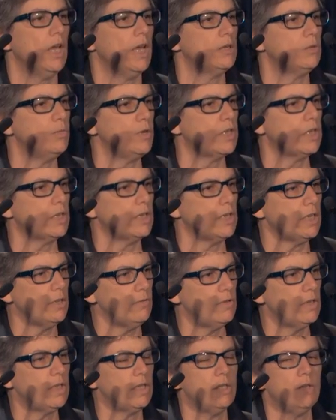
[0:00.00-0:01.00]
and we can
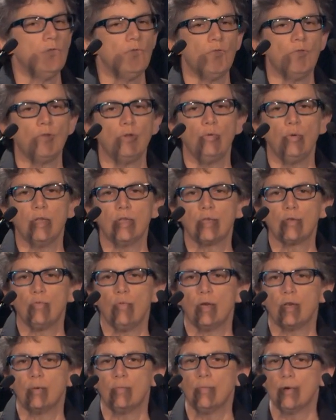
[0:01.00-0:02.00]
even influence
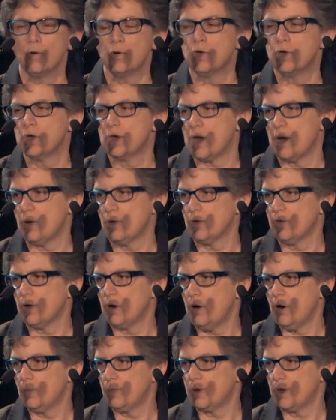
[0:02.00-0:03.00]
what emerges out of a
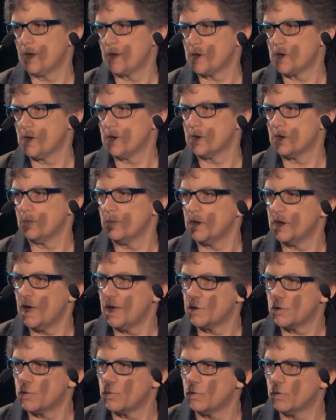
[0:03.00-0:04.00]
complex system. And
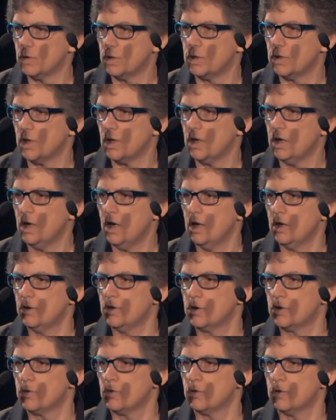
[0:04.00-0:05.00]
that's really the
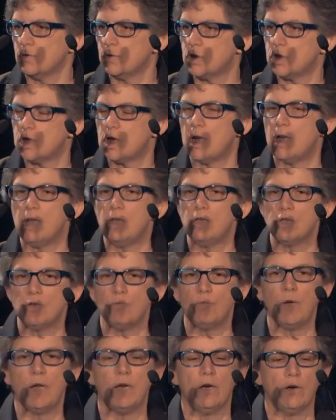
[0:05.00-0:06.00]
sort of change
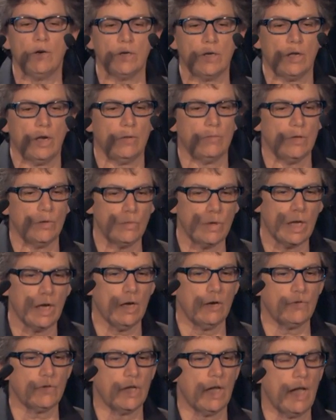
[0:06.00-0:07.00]
of paradigm that we
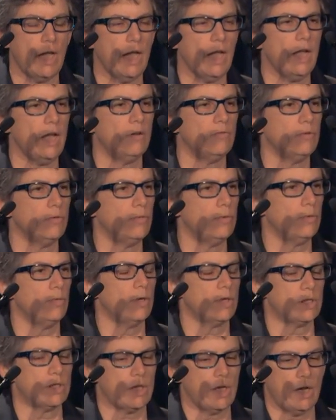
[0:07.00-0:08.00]
have if we
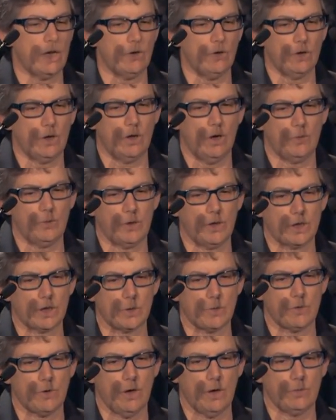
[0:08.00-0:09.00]
want to tackle complex
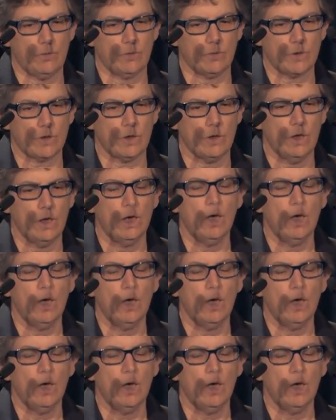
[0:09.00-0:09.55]
problems.